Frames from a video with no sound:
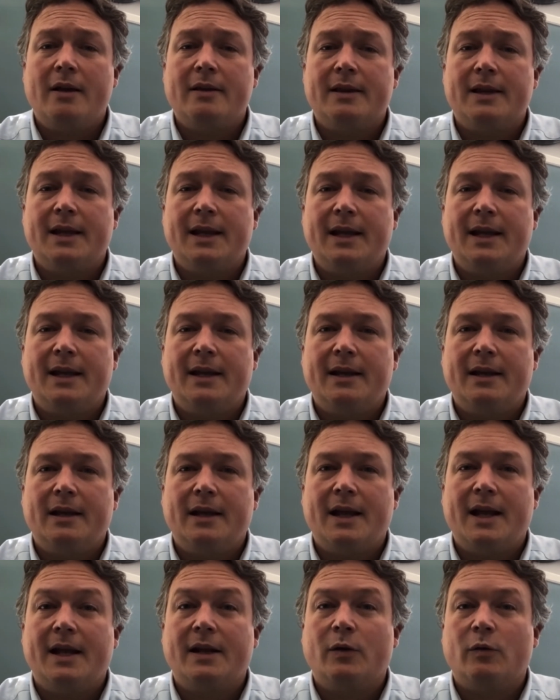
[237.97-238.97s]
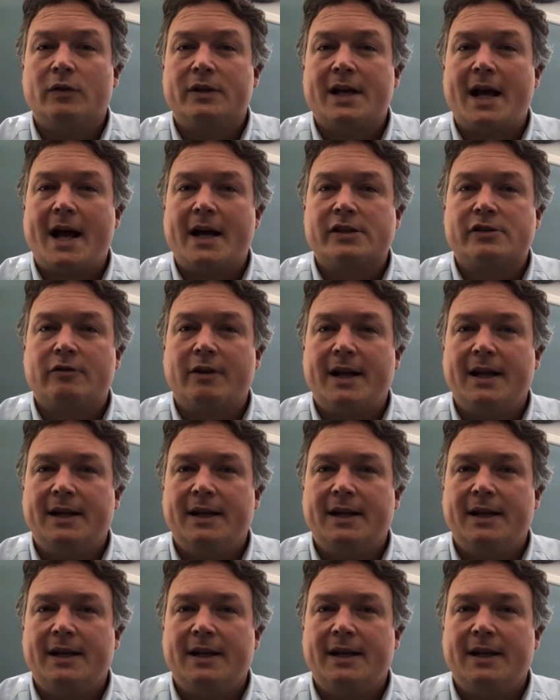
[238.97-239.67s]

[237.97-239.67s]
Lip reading: the annual tax rate